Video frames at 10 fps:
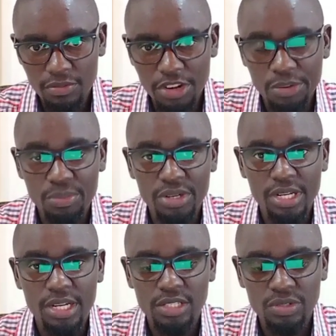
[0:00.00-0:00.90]
Very
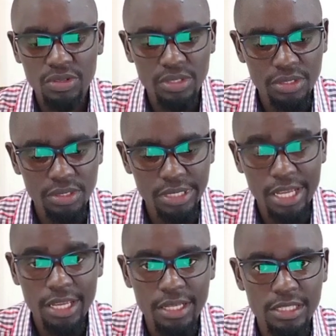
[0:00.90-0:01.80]
important as well.
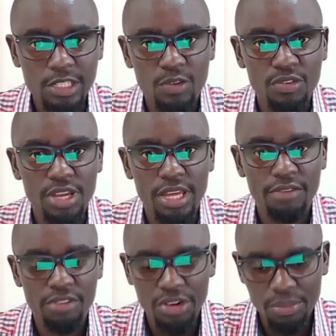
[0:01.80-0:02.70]
Take self
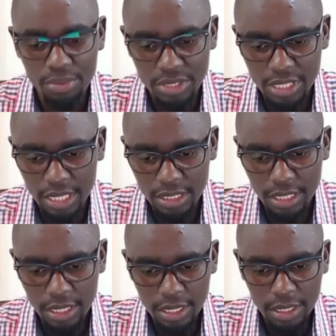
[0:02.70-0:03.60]
care, very important.
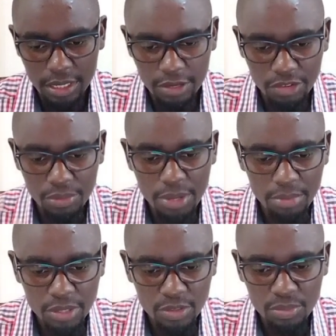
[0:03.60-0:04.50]

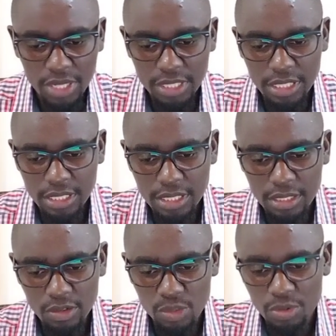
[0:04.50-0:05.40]
Remember to
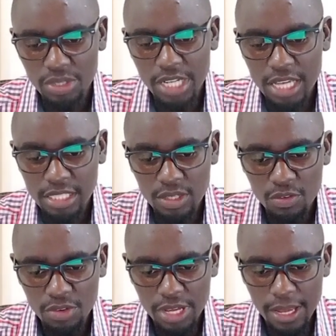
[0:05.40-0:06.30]
practice or to prioritize
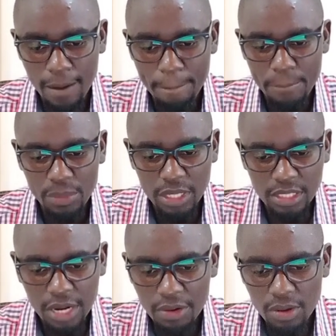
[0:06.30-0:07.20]
self care.
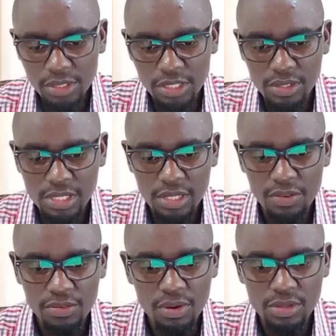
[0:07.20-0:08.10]
Surround
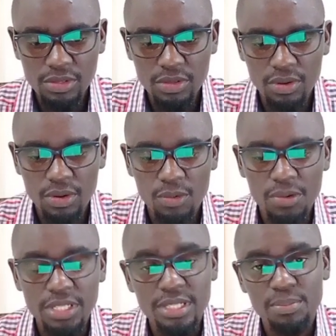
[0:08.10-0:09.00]
yourself also
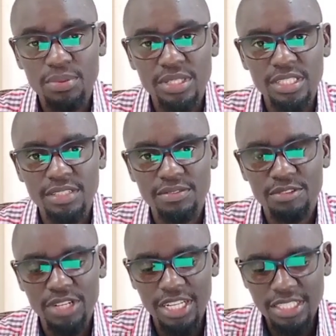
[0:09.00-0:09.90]
with supportive
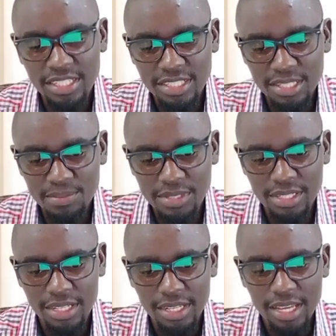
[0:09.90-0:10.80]

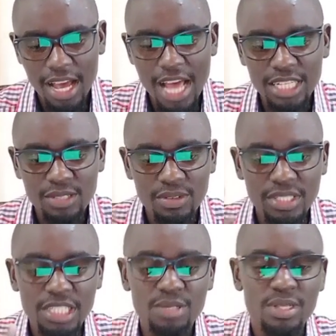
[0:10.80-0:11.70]
relationships and
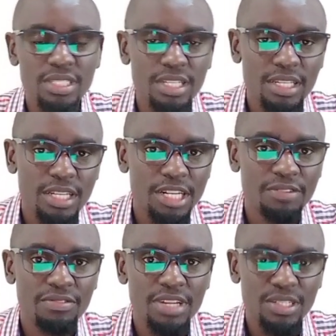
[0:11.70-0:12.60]
continuously
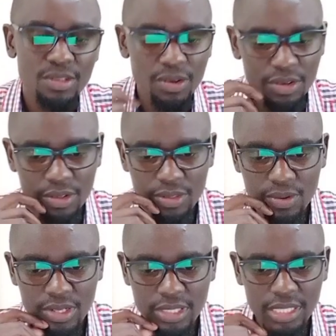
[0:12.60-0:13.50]
reflect on your
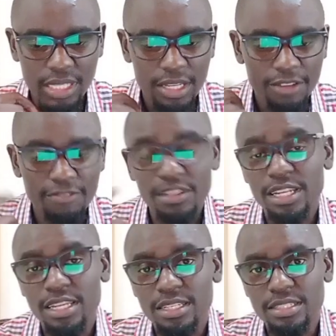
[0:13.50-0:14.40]
thoughts,
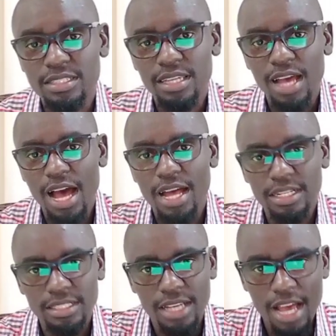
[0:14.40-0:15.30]
feelings,
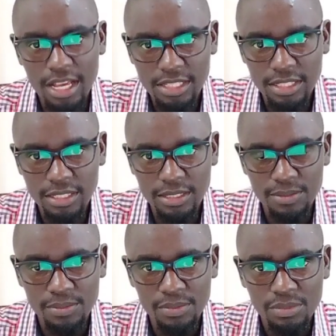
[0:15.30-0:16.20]
and actions.